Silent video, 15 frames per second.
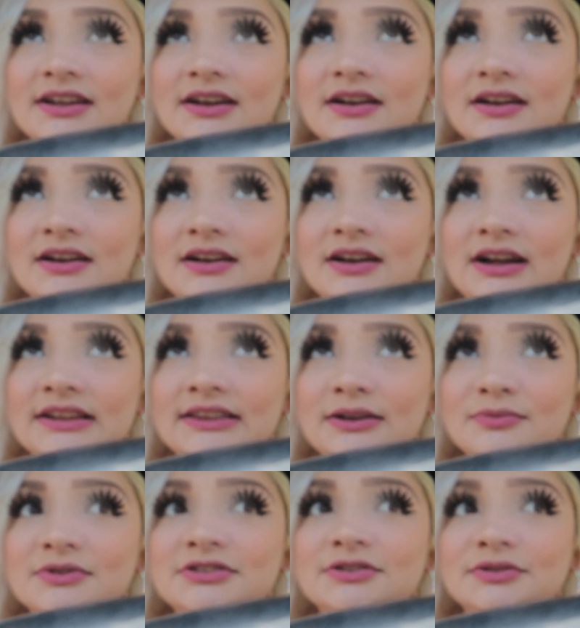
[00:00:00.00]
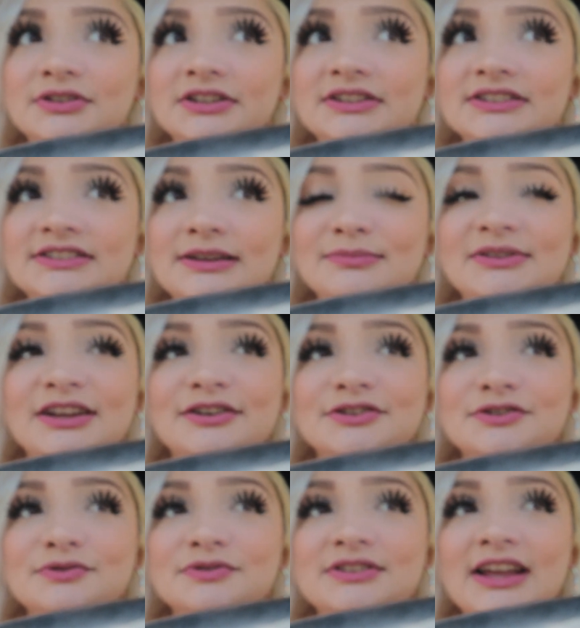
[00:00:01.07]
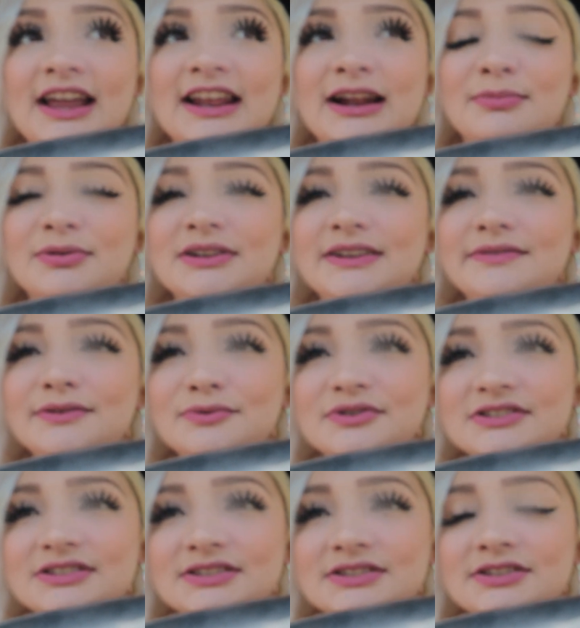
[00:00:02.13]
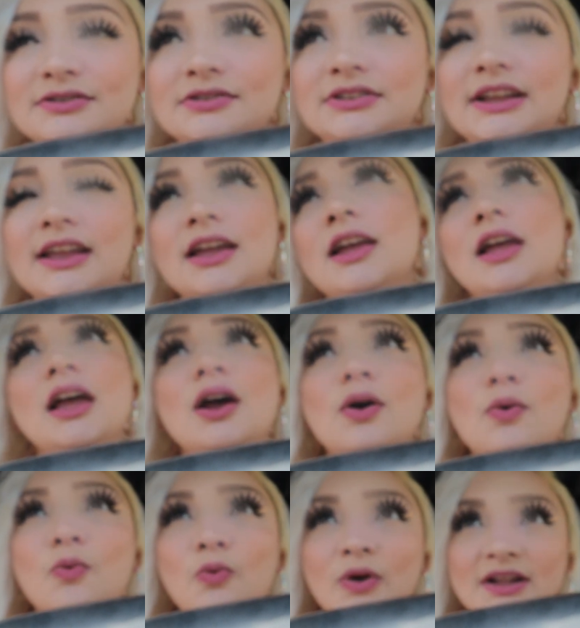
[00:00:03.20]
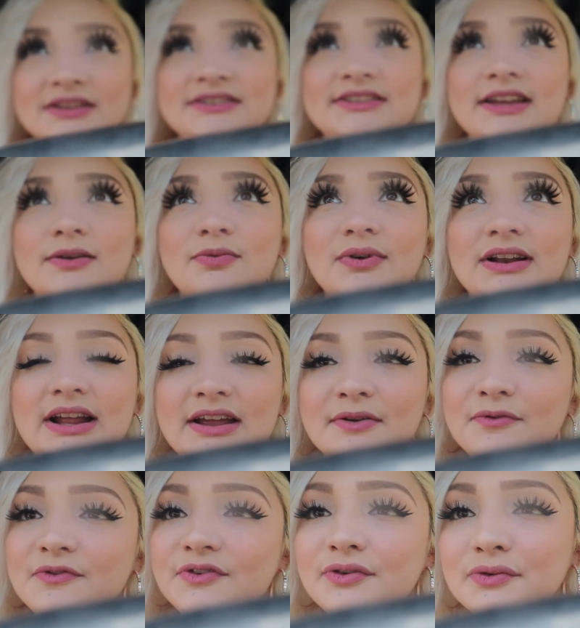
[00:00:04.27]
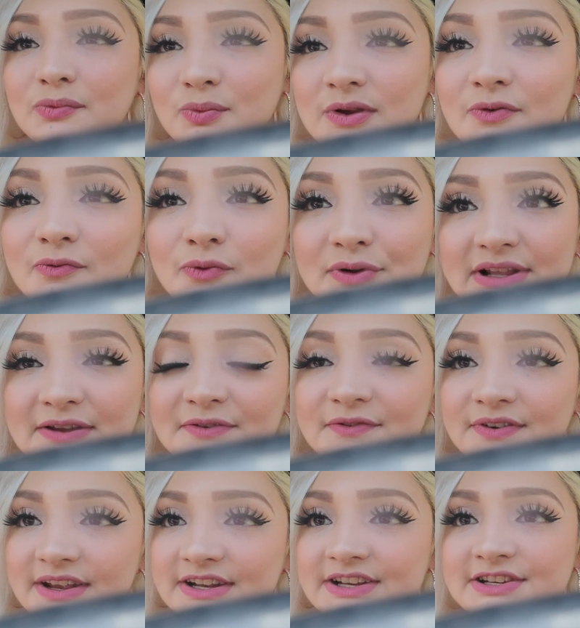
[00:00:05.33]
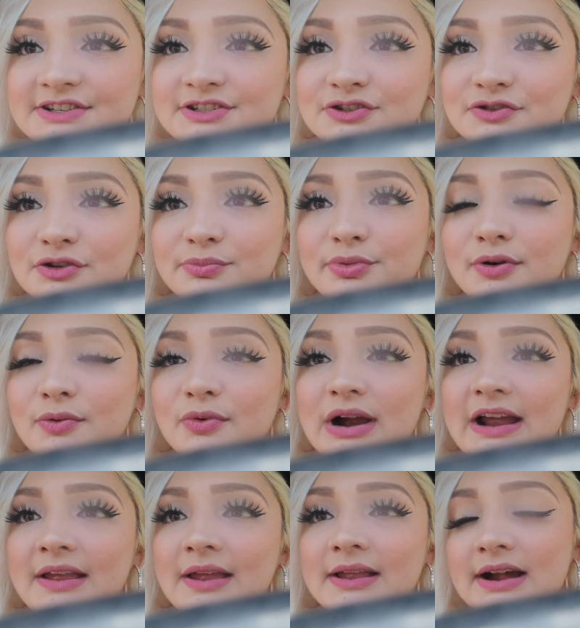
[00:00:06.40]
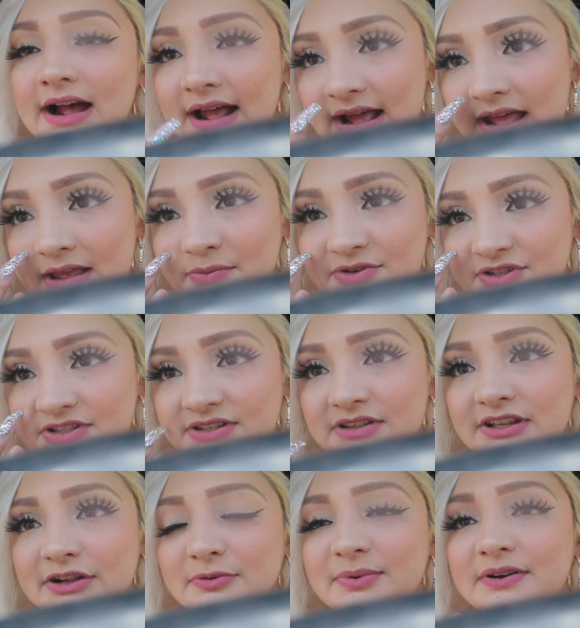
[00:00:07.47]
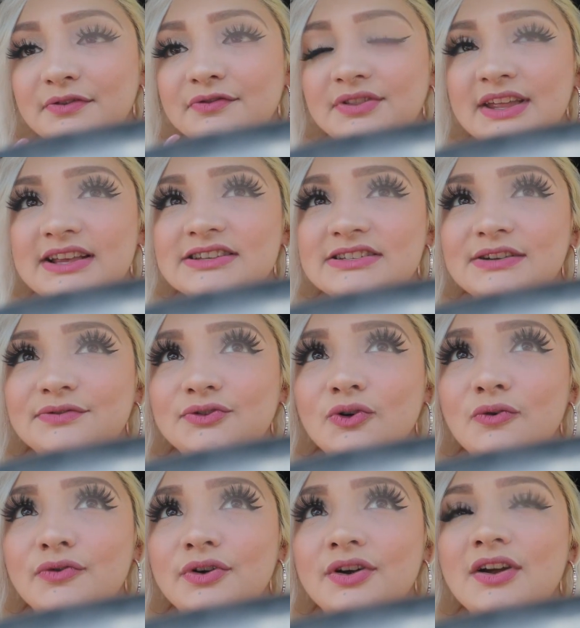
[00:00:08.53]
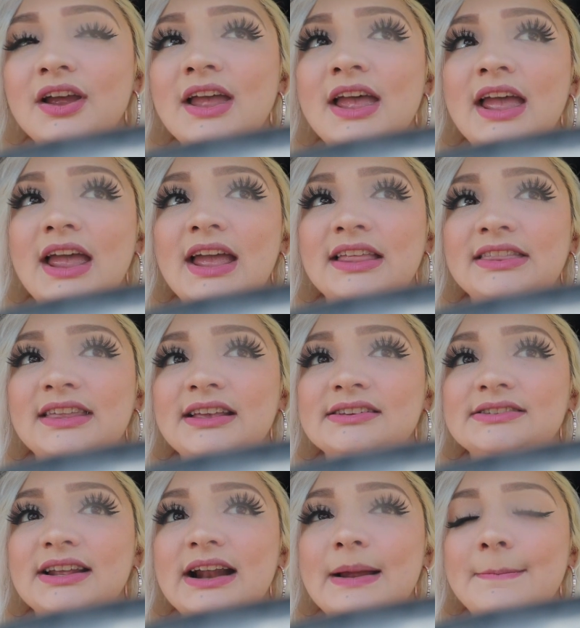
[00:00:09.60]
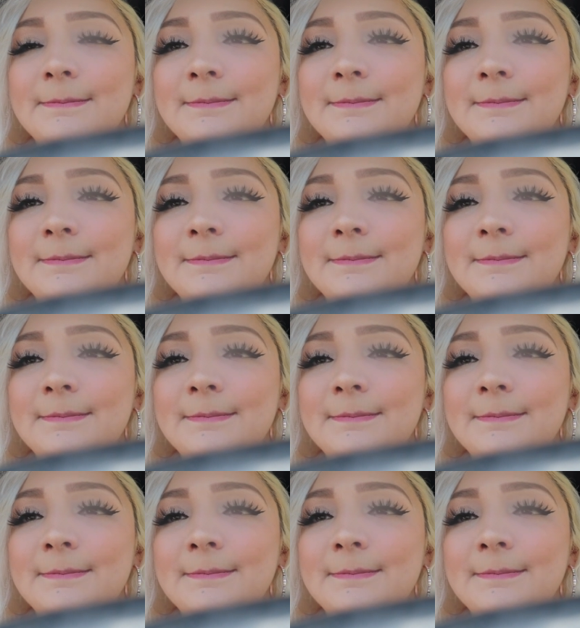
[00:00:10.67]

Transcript: uh, I think we still did the same thing on Tuesday, and I believe it was until like Wednesday when I we fully finished to the point where I, I it was just a little bit of things left over and things that I